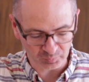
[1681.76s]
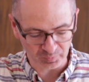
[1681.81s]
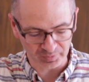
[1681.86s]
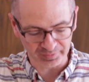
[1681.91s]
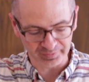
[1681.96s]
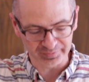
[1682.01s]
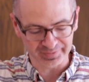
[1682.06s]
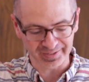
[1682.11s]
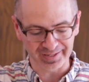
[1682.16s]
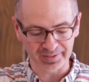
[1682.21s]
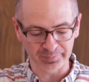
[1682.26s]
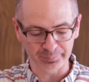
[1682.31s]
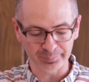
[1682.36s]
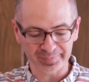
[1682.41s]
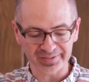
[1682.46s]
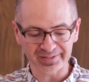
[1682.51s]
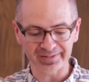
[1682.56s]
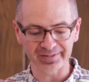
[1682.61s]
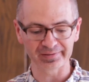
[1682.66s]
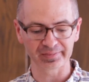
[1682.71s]
the world
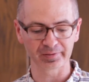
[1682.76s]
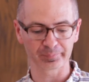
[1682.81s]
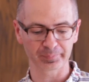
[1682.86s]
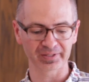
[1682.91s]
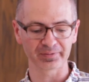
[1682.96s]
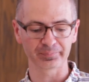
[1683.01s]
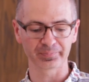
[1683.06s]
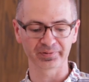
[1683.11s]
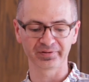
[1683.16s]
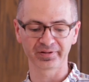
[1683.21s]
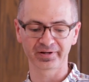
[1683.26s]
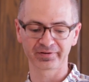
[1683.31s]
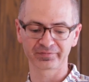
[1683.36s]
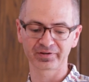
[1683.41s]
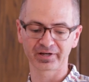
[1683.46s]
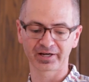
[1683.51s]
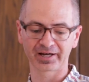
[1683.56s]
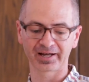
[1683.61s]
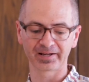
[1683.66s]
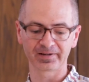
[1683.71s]
and be the people
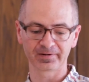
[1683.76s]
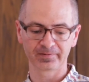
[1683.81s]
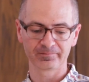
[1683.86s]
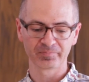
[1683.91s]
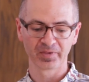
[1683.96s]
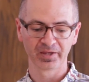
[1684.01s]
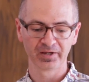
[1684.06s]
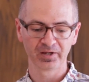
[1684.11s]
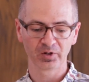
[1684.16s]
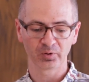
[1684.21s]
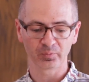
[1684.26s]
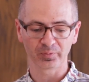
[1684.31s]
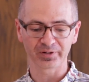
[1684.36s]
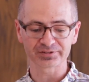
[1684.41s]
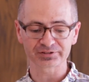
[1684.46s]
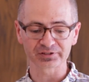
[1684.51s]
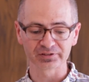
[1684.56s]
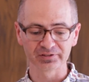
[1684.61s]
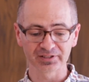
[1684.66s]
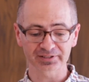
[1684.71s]
of God.
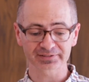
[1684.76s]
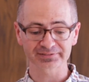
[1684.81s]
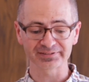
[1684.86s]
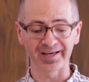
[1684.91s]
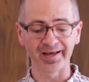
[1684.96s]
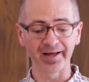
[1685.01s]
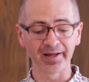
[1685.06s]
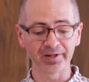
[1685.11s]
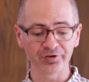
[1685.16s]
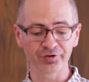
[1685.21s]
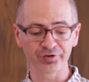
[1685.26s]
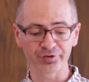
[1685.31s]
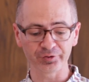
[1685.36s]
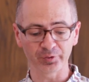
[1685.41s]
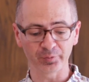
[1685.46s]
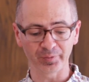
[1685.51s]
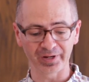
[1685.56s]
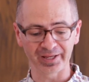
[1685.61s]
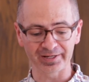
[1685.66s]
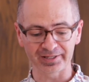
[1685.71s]
We need to look to
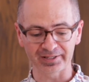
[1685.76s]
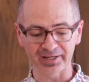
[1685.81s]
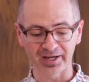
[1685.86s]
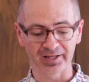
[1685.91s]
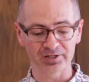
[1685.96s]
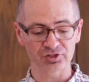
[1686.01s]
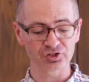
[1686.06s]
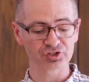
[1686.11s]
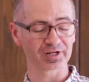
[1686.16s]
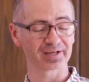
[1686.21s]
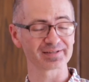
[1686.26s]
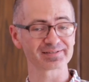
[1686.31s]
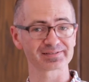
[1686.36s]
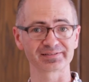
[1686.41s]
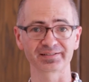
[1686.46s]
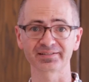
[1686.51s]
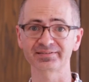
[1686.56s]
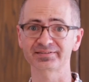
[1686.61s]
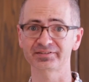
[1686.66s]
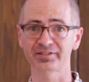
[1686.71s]
undo any
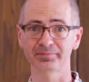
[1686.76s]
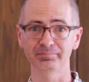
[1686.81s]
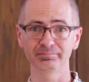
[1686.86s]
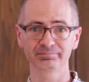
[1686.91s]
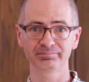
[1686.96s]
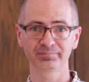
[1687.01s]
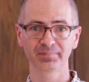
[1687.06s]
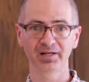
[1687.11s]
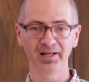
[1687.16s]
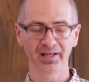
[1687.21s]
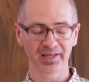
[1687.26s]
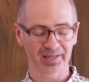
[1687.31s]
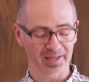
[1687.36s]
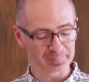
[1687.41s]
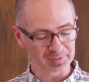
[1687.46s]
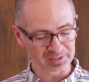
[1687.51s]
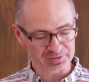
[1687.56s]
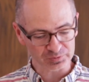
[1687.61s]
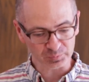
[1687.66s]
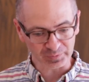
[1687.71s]
unjust system.
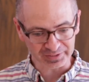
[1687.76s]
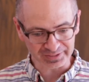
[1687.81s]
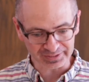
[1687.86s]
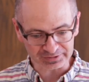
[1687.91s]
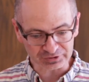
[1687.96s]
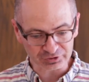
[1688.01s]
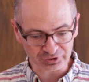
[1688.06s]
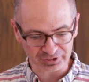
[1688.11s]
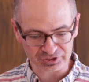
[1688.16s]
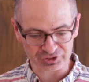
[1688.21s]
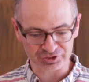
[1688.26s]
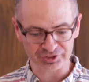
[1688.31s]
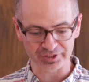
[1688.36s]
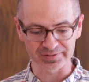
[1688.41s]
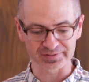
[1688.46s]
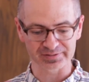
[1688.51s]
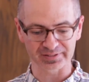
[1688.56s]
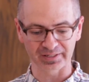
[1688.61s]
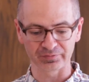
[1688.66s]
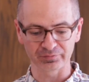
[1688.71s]
That means we need
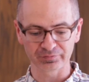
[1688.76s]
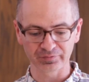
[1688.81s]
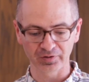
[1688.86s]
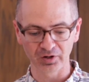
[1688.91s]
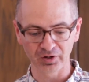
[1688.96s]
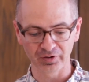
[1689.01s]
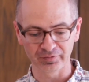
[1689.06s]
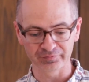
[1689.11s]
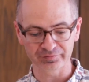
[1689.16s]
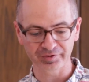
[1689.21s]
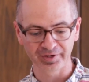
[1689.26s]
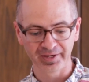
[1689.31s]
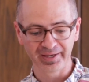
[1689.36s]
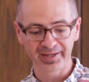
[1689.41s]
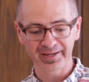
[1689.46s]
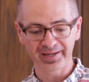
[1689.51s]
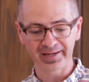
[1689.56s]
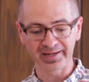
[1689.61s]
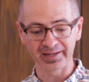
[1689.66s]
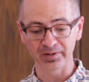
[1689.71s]
Christians involved
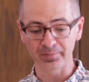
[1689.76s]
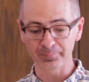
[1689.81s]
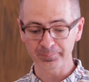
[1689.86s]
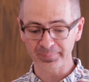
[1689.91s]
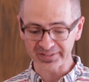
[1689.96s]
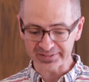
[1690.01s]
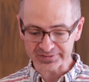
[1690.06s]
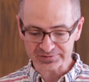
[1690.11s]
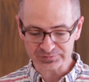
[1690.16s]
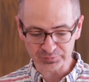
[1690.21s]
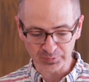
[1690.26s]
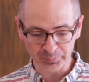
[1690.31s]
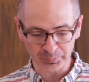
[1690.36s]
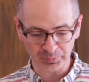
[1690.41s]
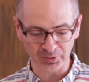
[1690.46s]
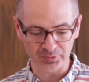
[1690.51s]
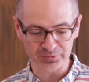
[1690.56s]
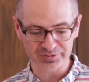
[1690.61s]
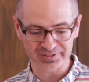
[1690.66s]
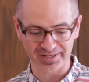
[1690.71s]
in peaceful
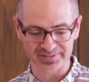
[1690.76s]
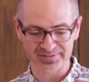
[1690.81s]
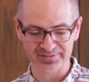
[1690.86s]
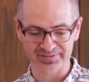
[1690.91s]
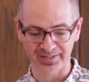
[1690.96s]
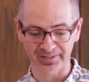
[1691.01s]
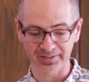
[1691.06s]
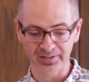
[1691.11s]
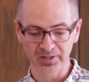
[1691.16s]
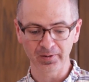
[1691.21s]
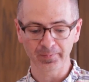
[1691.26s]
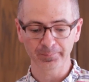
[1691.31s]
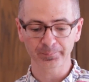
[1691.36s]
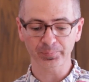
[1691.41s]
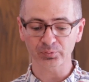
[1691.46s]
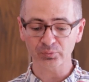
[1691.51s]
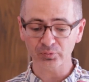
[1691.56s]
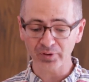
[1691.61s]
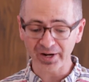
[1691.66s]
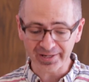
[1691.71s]
protesting,
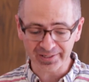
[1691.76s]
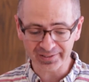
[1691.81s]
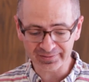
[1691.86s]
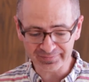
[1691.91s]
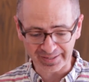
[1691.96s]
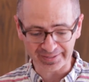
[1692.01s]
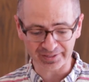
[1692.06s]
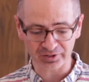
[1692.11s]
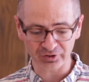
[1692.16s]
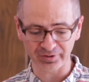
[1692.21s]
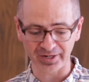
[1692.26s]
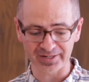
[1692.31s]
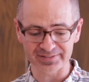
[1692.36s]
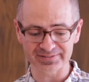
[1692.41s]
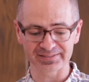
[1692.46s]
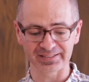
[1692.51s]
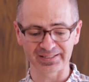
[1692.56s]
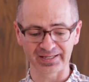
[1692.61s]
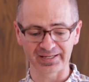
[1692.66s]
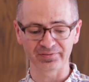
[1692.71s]
praying like
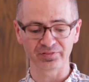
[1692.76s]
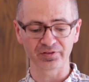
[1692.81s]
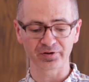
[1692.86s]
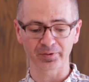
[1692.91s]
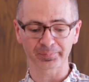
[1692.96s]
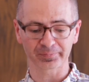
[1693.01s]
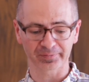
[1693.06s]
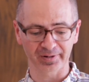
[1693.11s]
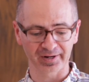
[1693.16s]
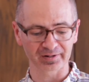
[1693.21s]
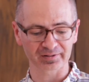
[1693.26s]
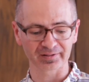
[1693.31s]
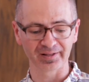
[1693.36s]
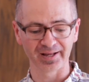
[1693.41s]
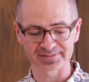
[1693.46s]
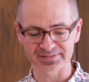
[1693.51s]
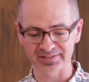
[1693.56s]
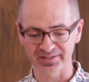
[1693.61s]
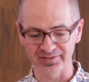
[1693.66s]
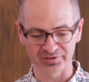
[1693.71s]
crazy in their prayer
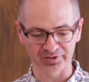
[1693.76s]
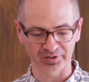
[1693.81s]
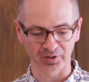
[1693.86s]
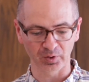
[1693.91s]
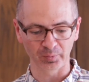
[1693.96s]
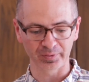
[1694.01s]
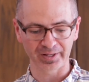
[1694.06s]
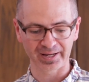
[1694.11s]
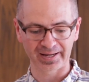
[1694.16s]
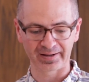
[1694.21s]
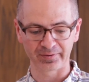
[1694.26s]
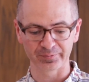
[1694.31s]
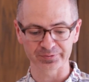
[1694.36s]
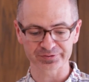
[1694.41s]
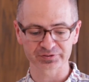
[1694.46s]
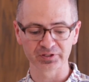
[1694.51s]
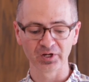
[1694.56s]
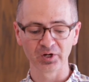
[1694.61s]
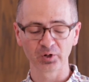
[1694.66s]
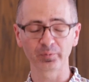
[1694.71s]
closet in their own
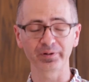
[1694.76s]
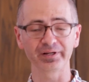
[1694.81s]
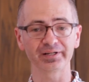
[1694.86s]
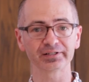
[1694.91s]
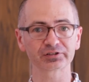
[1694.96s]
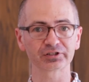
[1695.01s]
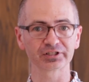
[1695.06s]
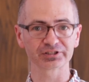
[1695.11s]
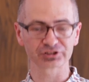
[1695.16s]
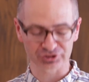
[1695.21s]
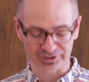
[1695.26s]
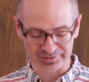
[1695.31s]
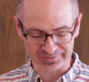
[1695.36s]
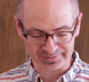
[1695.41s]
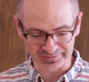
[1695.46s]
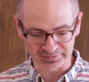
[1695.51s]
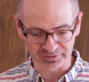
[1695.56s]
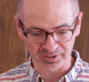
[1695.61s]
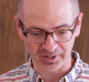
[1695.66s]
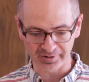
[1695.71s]
house. We need
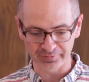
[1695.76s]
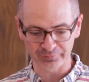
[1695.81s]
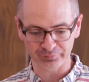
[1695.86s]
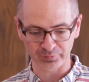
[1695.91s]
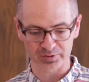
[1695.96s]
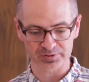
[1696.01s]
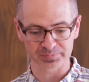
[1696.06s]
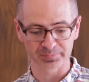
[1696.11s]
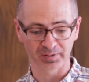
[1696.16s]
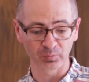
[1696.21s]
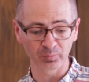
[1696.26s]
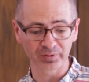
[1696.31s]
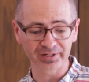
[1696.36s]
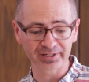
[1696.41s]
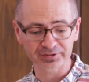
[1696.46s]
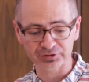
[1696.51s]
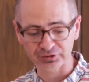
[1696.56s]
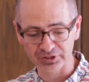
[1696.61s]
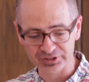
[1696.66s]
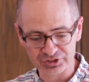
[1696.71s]
Christians in law enforcement.
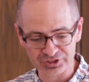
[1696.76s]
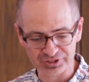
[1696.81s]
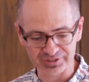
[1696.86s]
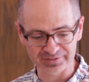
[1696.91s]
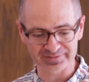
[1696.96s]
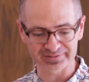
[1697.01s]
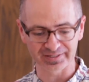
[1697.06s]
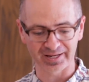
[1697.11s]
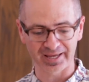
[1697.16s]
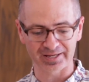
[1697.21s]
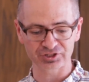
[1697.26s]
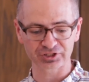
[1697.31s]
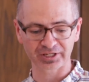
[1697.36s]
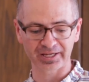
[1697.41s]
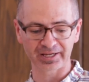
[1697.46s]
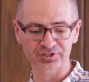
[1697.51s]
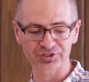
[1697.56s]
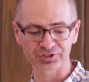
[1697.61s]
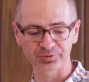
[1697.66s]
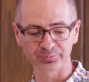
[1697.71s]
We need Christians in
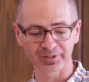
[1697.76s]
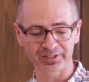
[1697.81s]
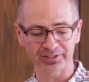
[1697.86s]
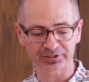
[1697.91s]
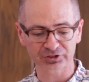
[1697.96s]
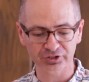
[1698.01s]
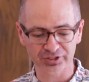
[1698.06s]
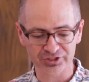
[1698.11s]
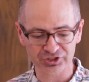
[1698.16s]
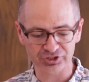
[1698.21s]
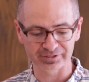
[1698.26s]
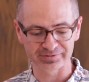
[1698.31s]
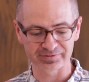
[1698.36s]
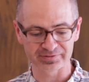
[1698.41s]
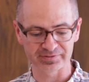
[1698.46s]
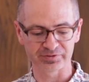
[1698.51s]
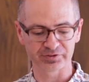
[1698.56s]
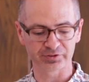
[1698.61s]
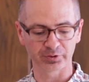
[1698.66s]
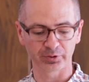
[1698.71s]
education. We need
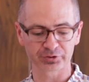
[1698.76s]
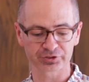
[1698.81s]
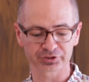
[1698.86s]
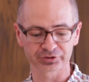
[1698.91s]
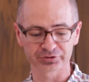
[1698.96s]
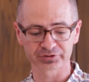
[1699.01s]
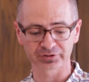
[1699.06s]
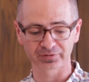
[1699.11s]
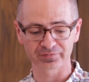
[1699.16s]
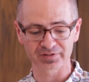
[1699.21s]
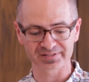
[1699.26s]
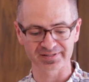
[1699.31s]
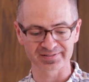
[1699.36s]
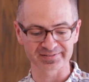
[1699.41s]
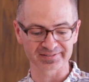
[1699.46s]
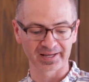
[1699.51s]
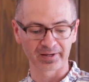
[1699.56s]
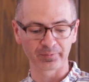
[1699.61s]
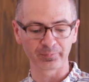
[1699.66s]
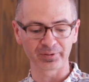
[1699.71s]
Christians in social
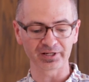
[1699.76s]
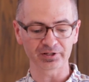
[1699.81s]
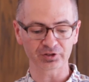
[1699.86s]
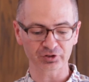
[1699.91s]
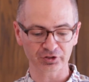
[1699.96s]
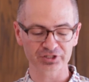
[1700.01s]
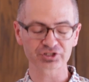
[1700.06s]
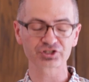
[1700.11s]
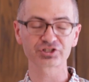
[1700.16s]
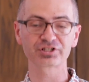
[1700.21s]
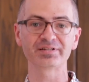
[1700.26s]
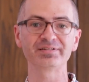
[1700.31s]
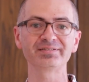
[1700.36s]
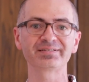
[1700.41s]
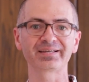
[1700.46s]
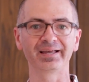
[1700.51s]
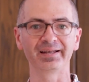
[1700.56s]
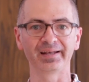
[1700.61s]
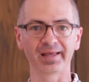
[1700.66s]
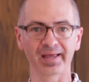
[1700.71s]
services. And we need
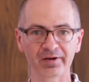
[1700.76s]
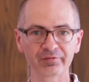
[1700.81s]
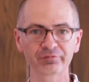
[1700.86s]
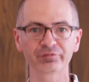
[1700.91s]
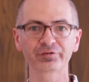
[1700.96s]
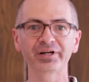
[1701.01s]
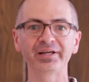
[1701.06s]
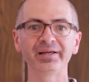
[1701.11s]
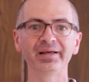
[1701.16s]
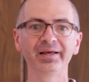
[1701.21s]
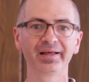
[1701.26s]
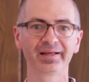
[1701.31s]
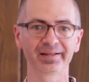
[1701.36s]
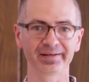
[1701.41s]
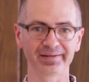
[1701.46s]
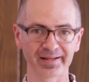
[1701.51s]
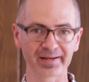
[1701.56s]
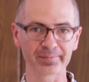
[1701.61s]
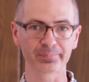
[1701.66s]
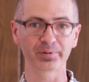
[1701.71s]
Christians in every
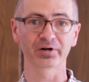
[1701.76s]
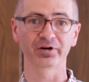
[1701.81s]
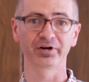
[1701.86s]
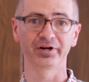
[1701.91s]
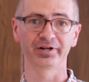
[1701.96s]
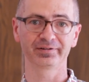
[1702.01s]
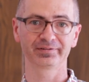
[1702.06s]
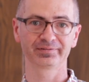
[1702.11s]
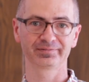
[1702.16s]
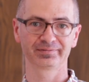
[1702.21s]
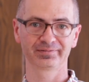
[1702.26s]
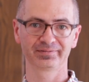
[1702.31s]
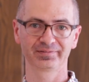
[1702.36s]
neighborhood.